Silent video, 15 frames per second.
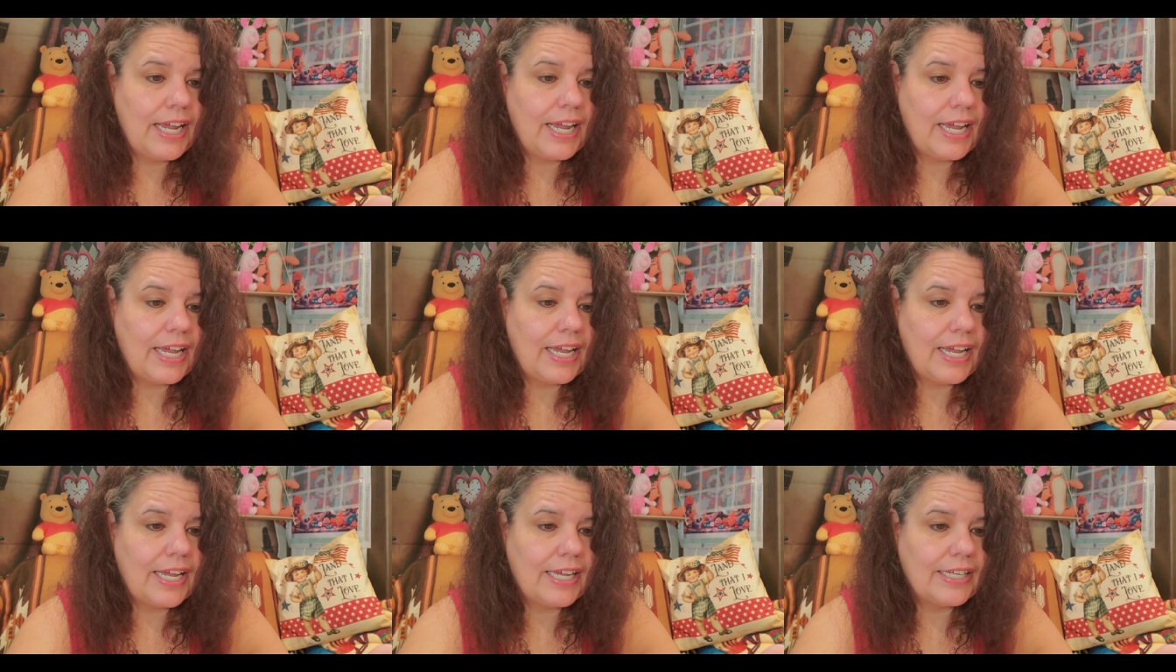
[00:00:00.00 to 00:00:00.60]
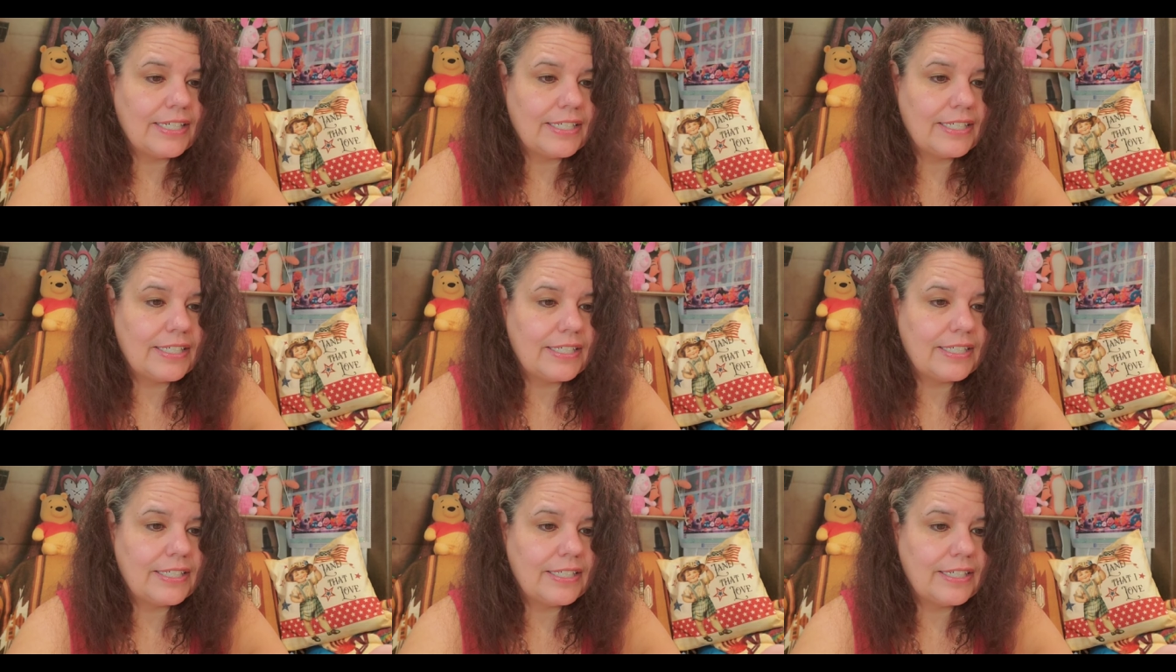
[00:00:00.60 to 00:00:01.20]
at,
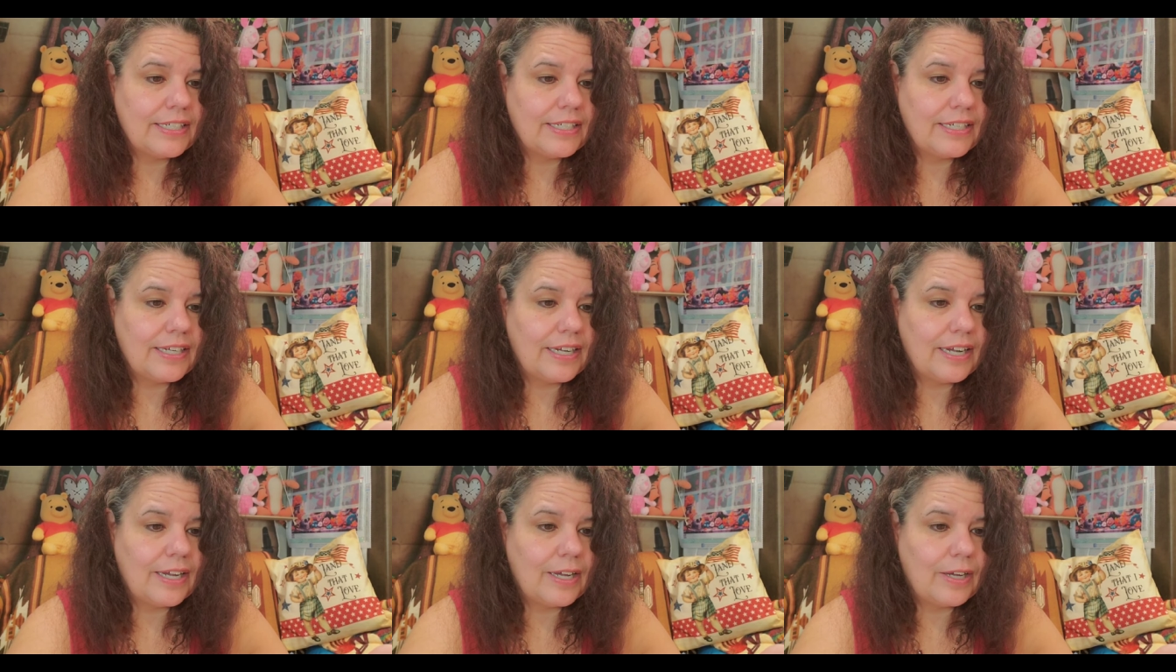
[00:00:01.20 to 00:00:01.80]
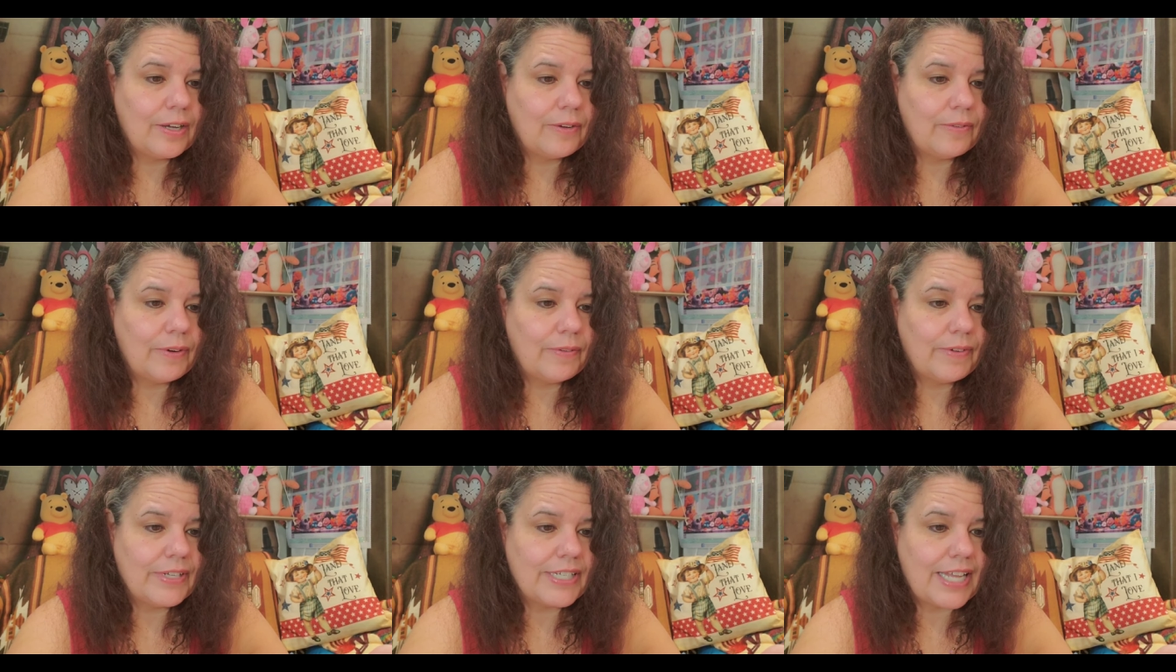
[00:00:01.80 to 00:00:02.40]

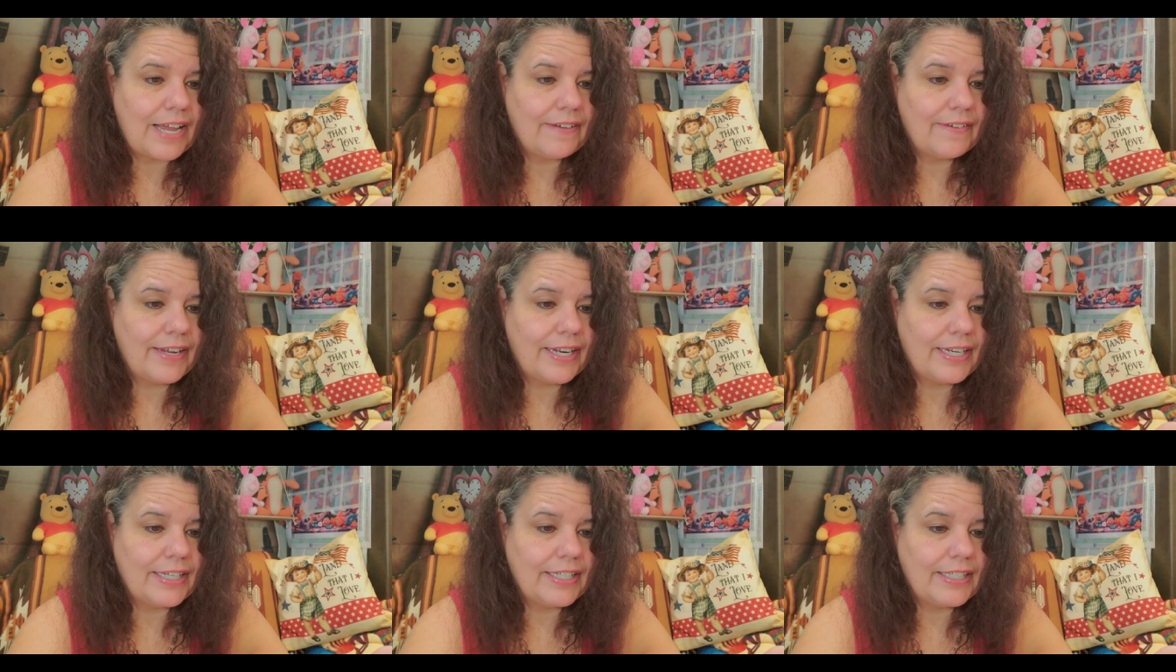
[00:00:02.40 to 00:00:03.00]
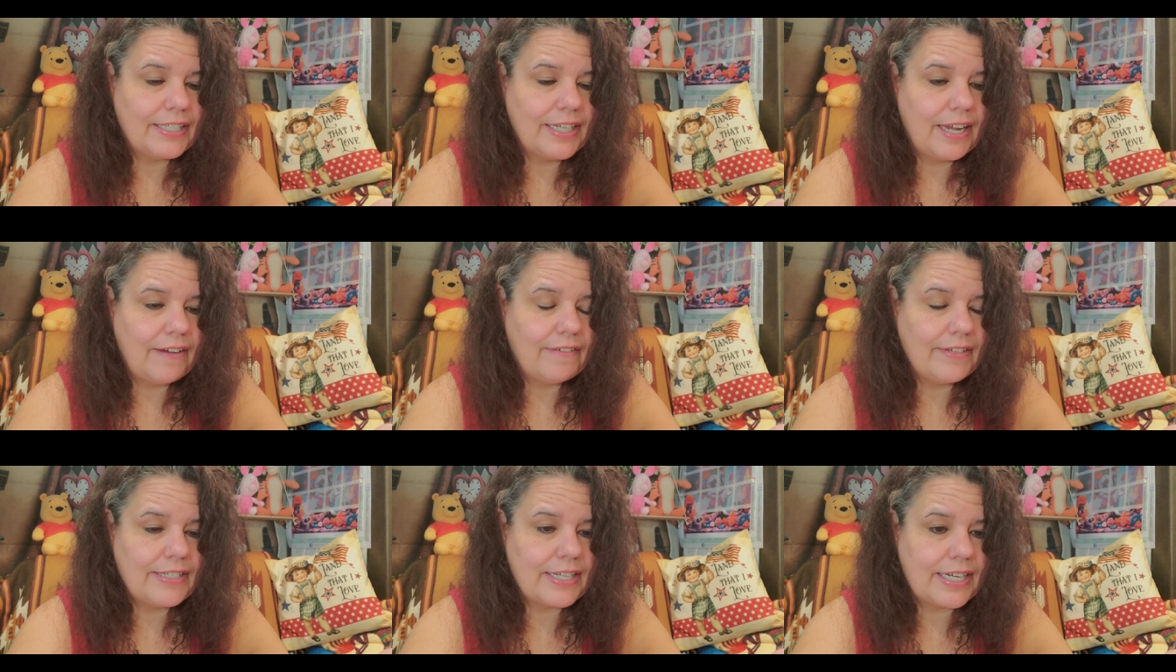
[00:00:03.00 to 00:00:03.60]
where was that one?
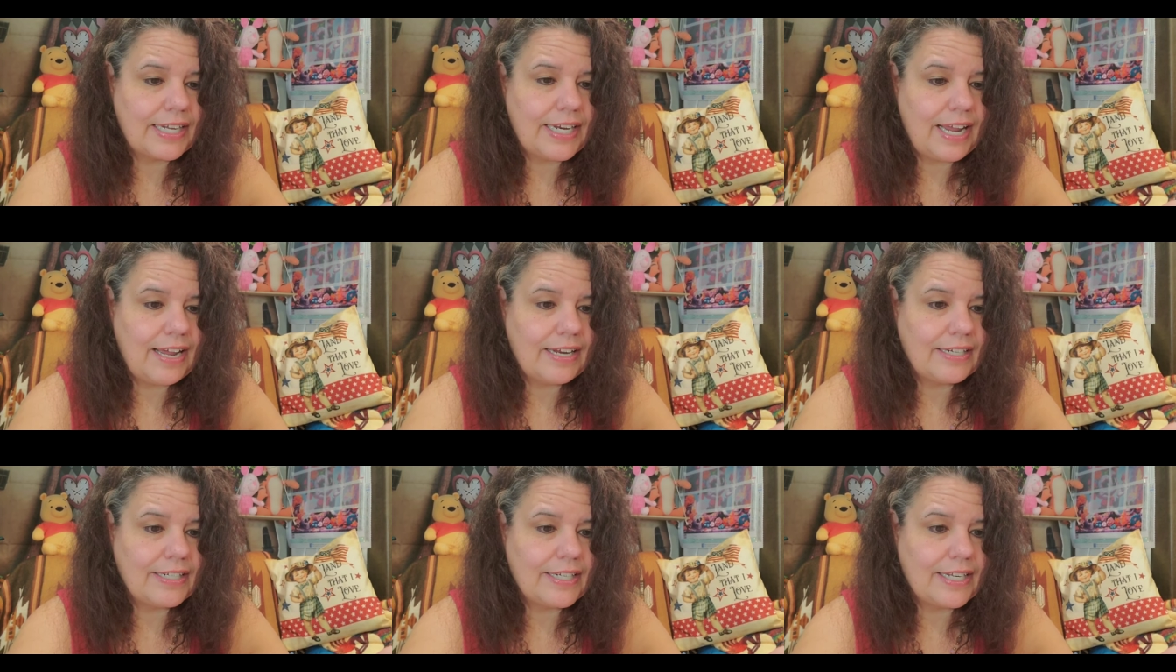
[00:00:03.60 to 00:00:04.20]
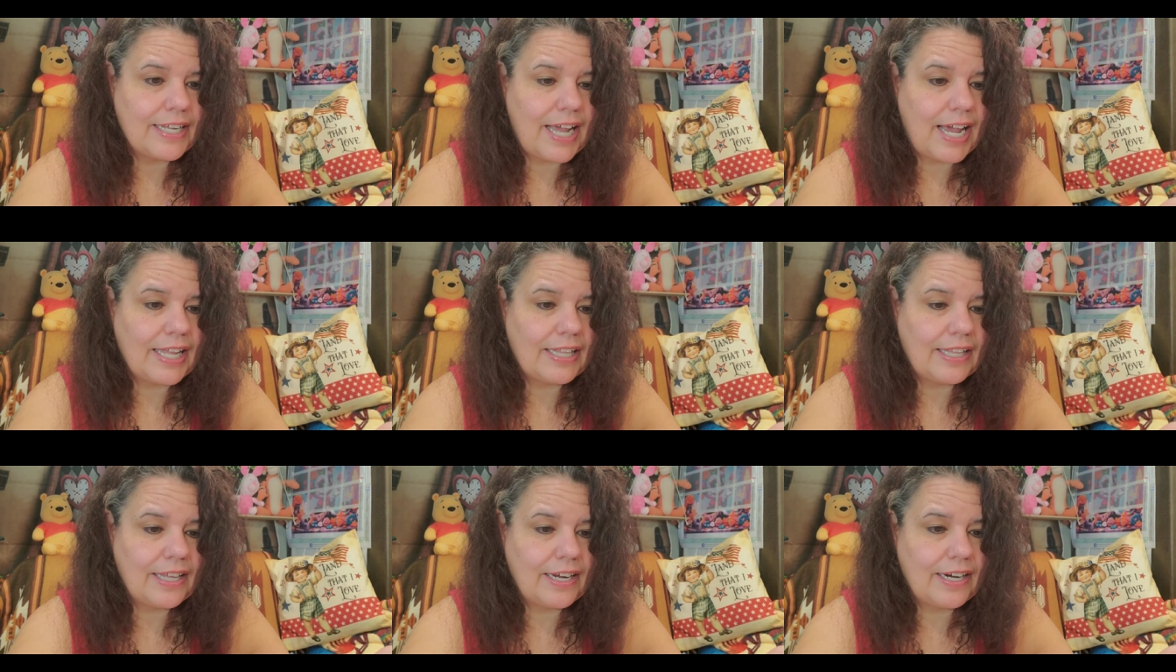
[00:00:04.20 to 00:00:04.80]
I was looking at
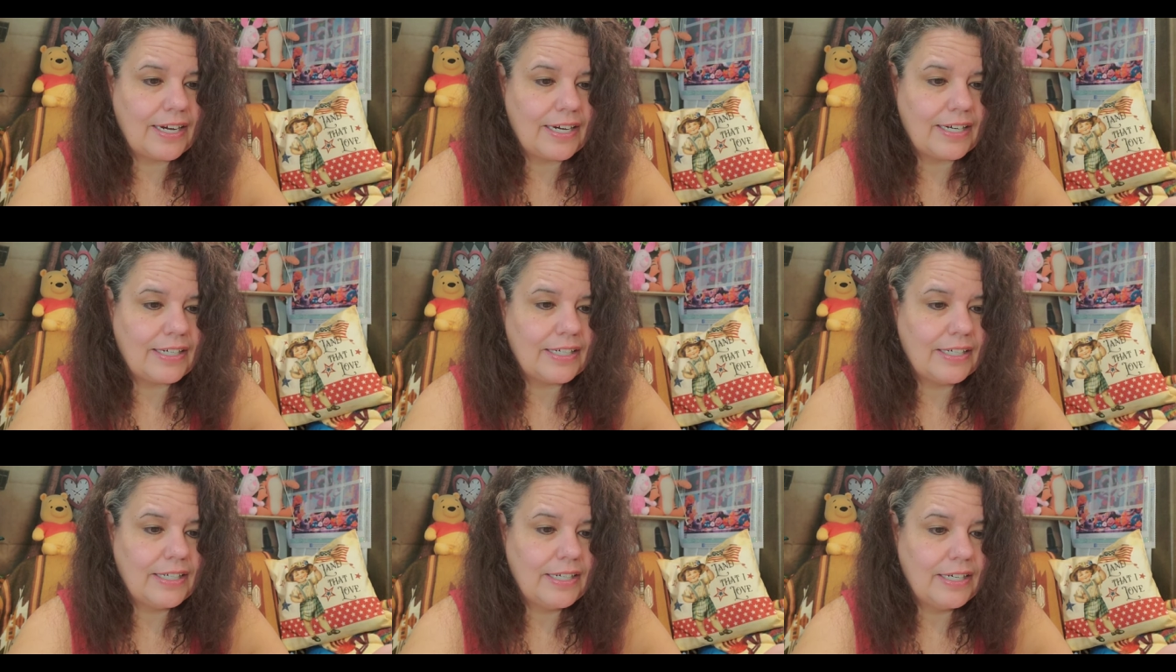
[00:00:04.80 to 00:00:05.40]
their